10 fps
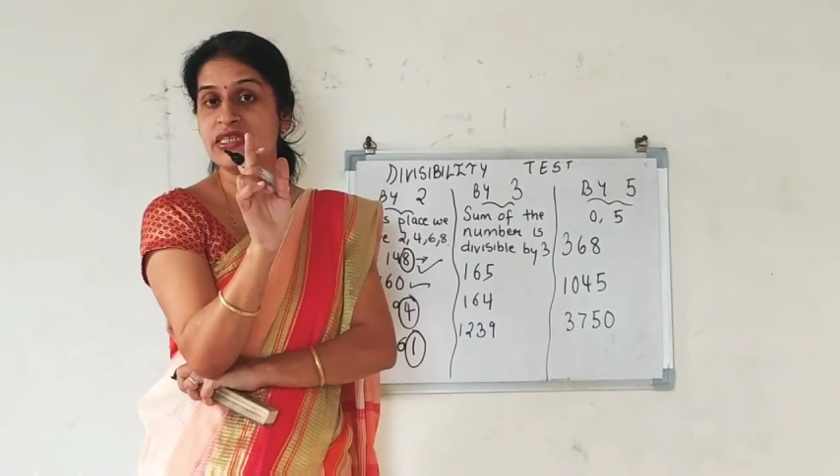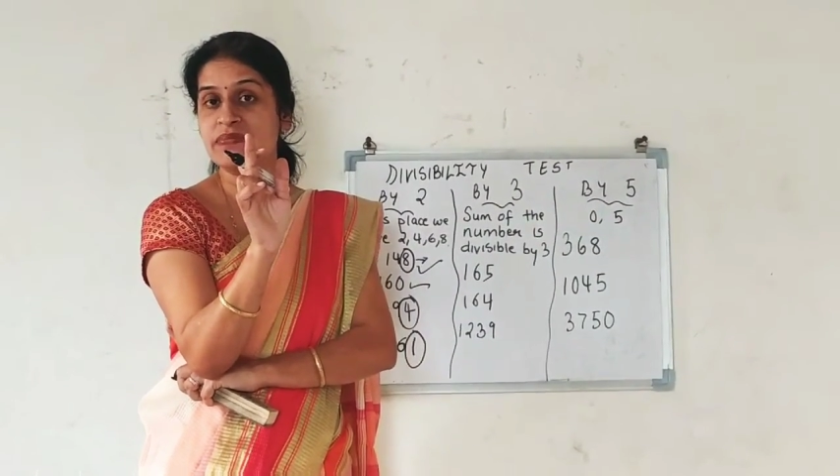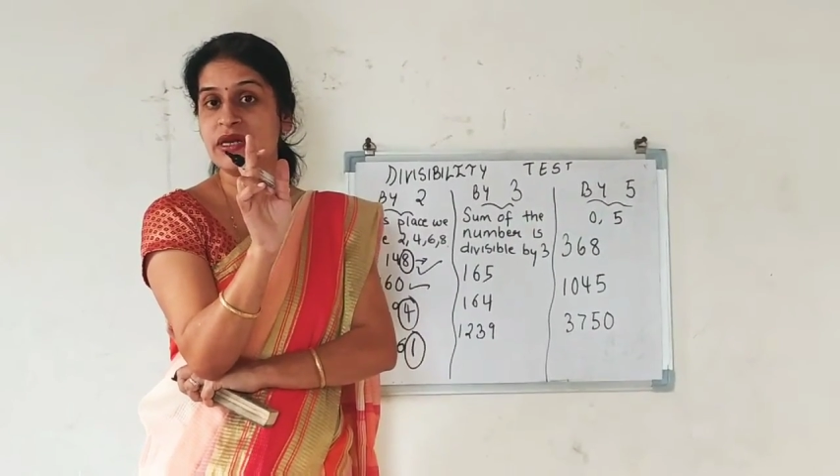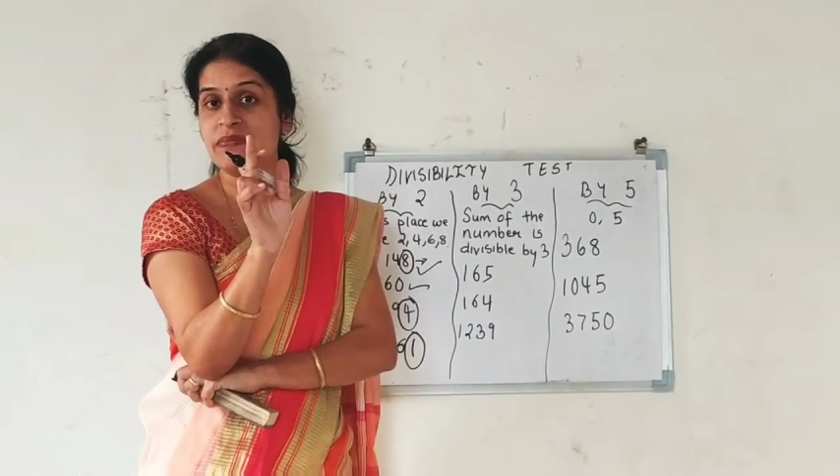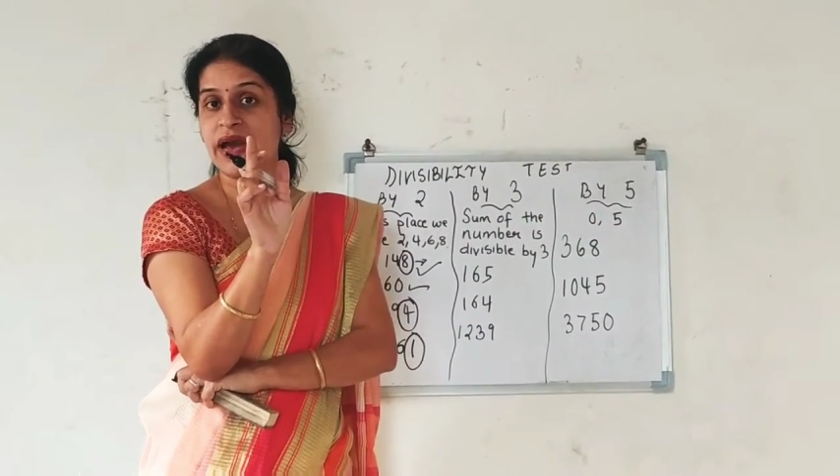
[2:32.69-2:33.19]

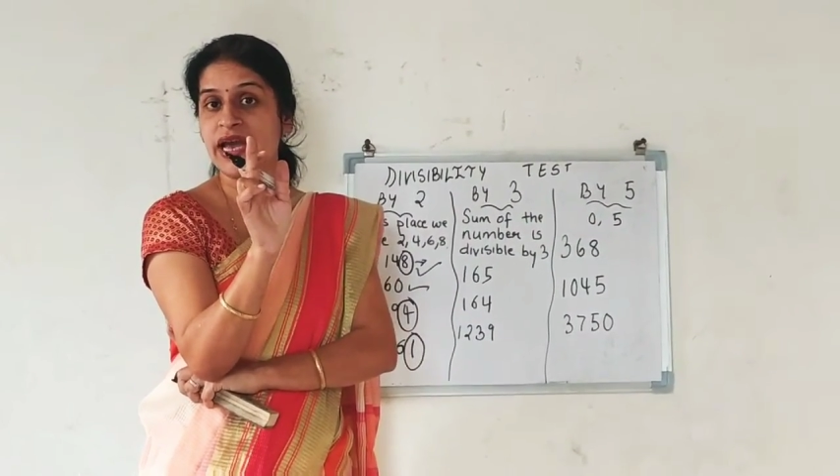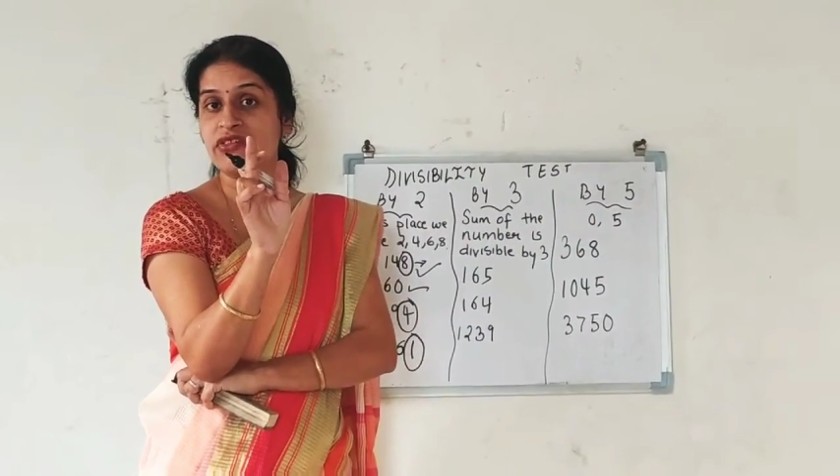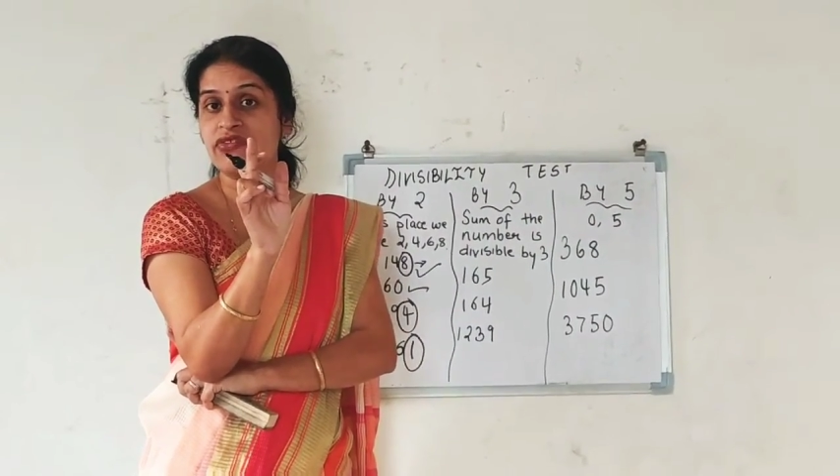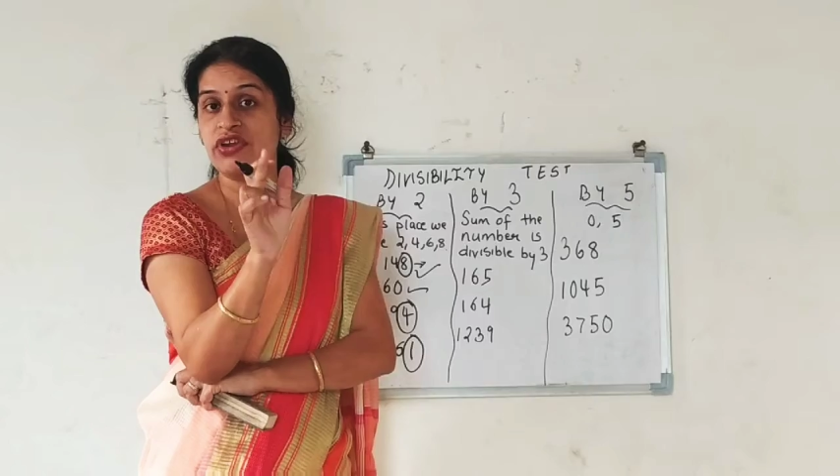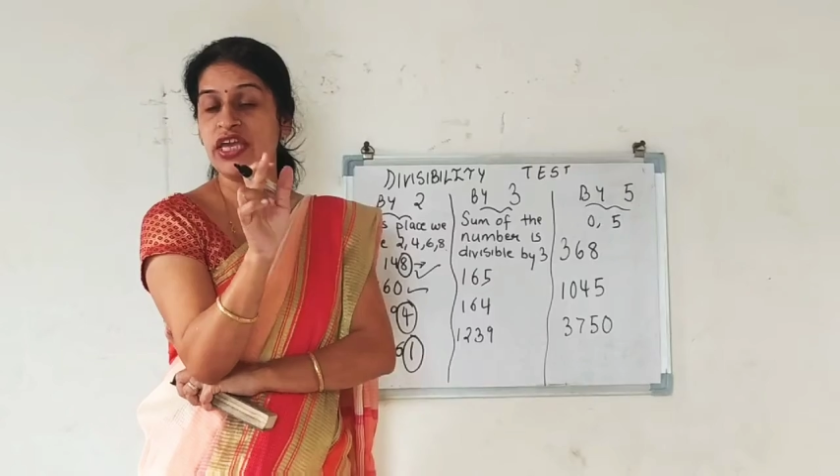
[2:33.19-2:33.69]
divisible
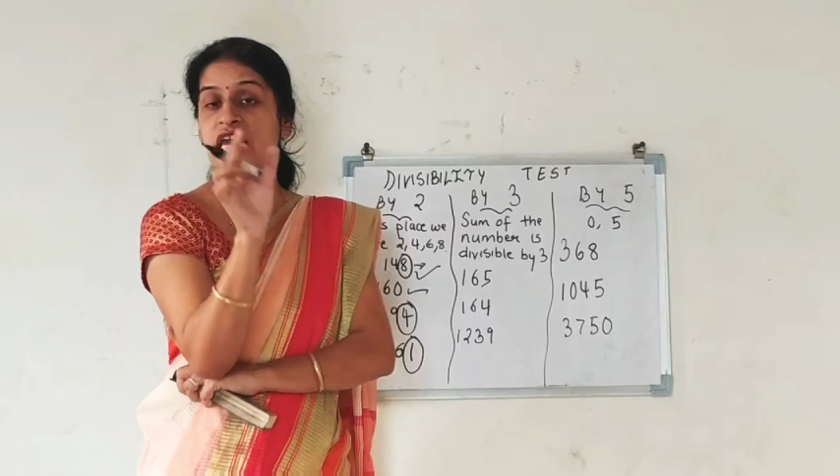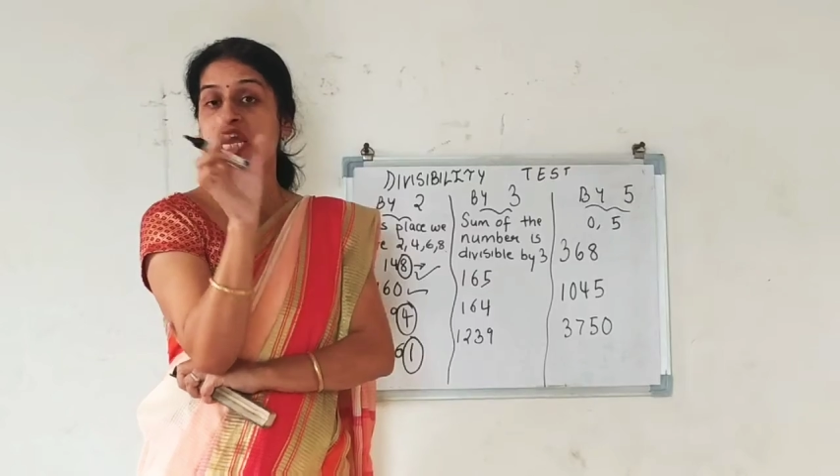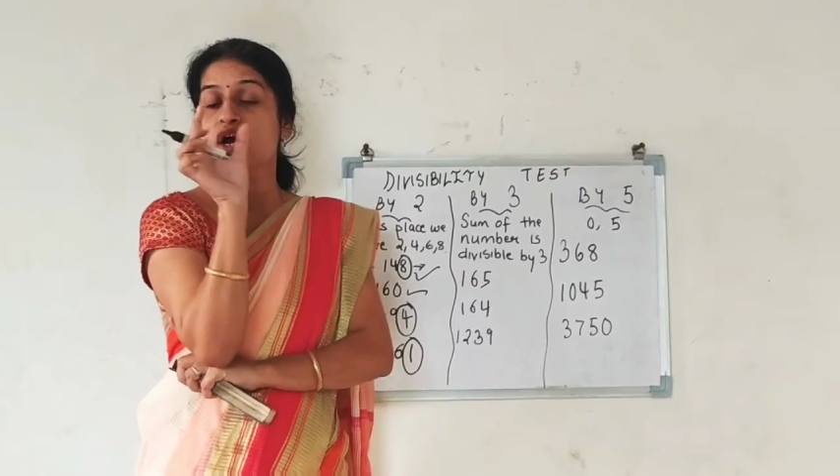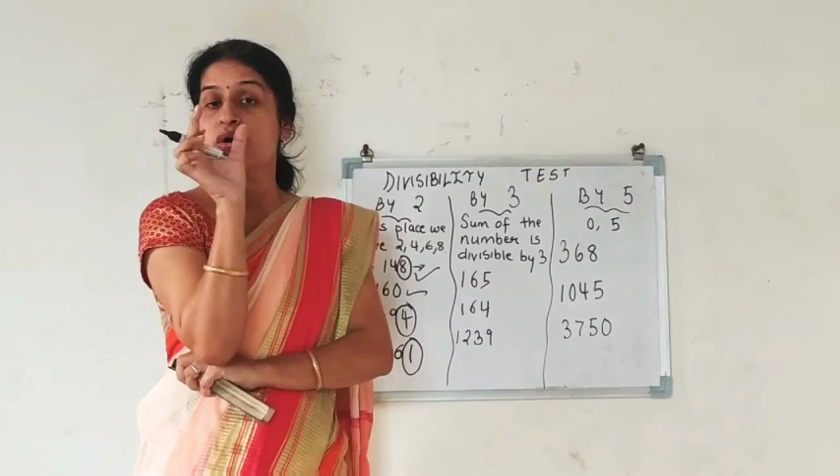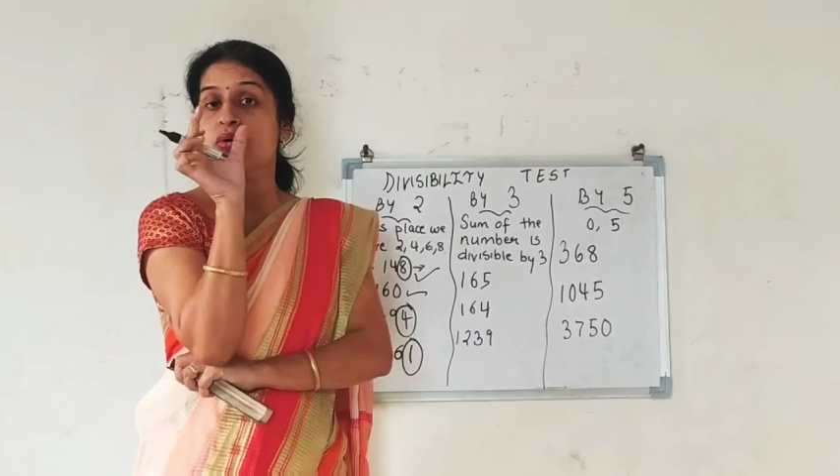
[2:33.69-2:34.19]
by
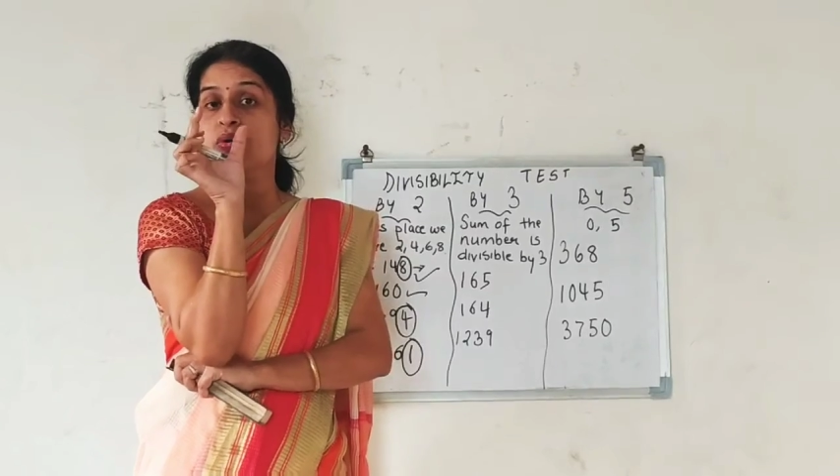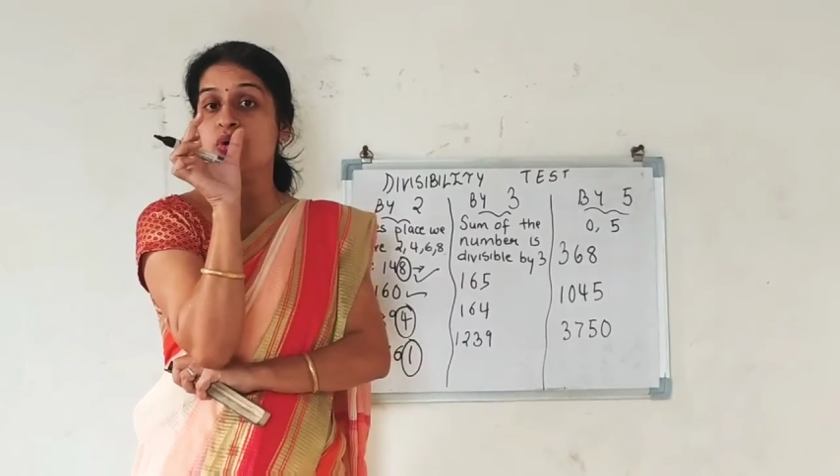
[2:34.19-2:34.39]
3